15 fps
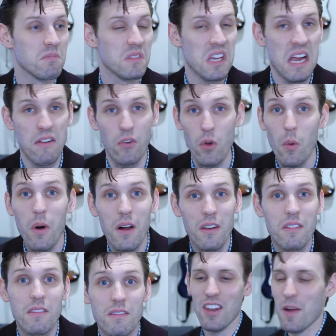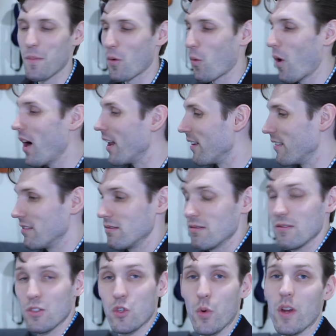everyone. Number one,
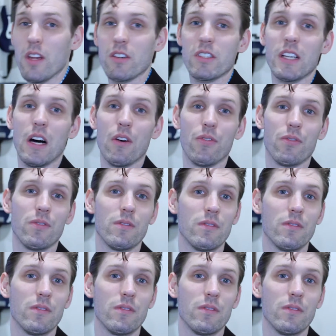treat yourself.